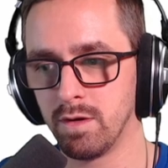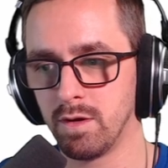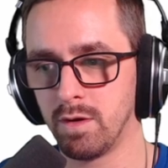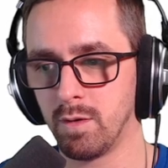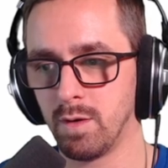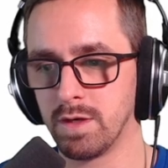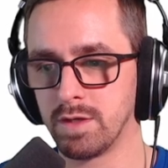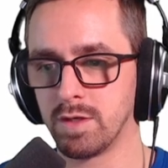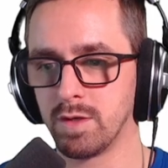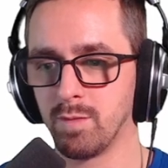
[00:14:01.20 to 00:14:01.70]

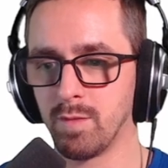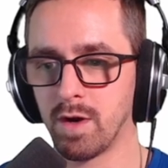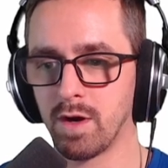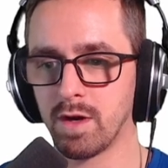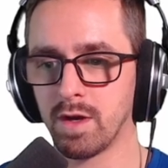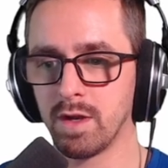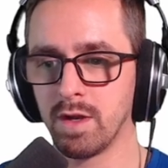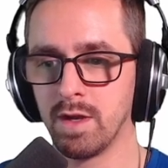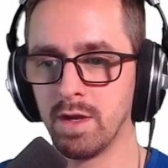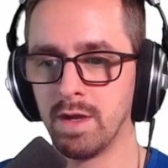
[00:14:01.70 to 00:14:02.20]
Question
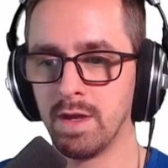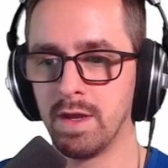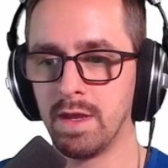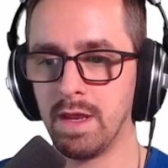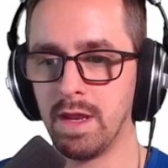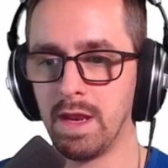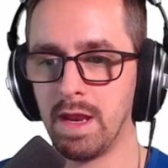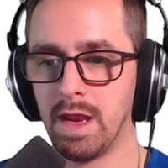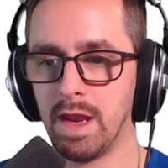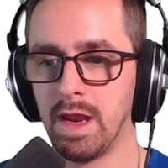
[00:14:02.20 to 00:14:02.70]
mark.
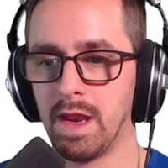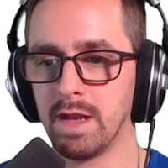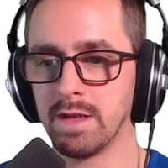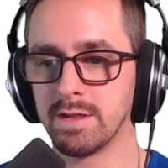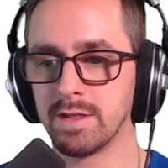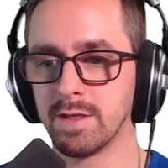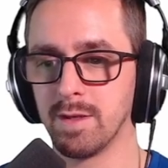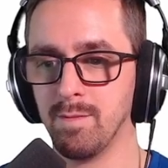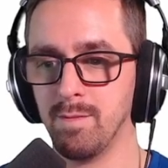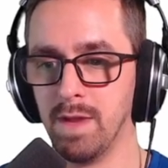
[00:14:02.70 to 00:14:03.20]

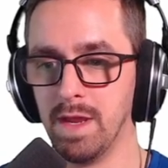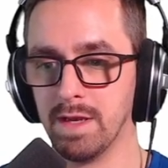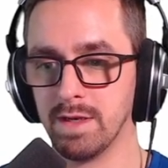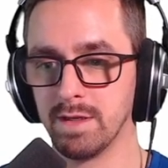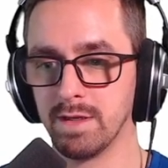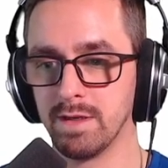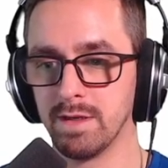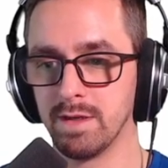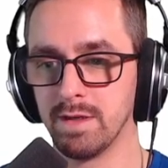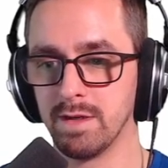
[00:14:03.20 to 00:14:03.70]
And submit.
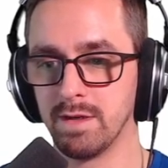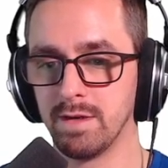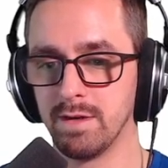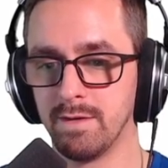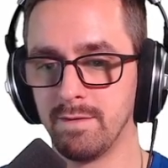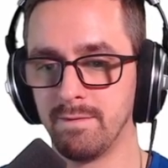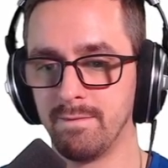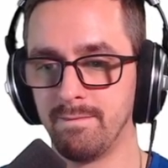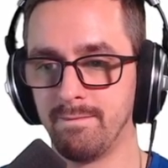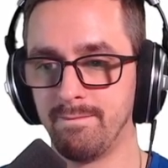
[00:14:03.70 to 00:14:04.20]

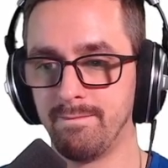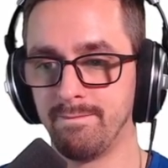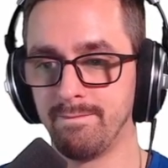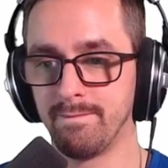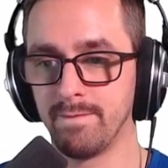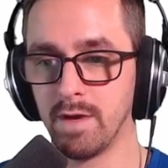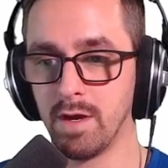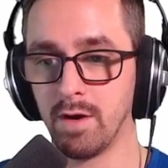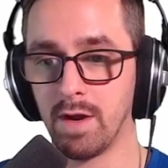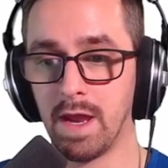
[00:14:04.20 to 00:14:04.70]

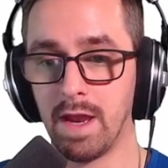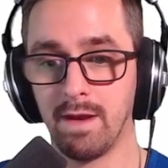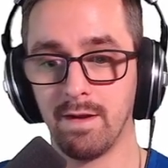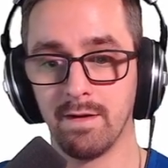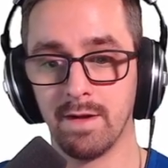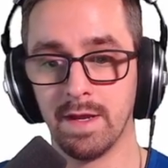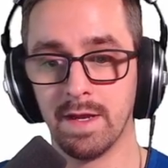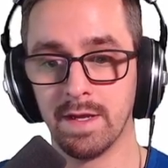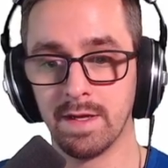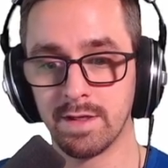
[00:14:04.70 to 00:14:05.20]
Okay,
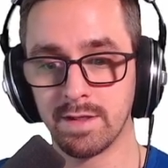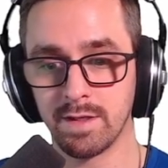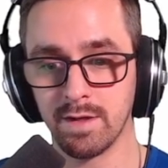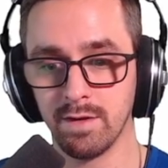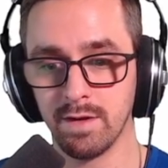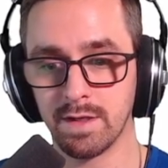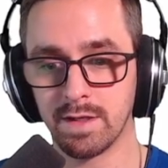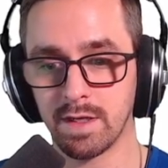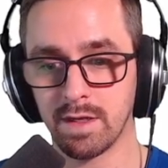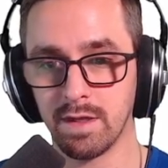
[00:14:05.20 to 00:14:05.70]
so
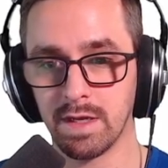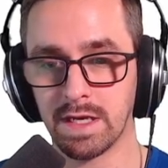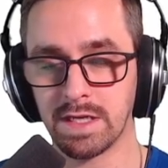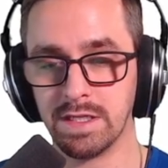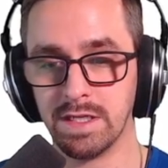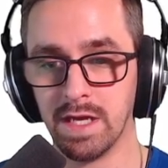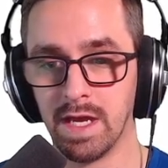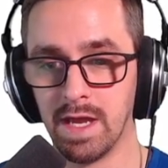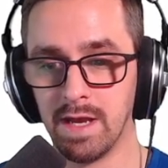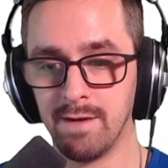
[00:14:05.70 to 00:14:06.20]
let's click
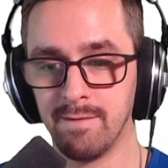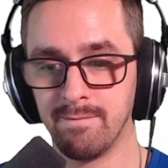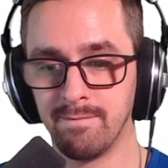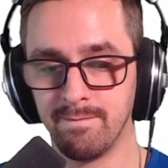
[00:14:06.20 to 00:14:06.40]
done.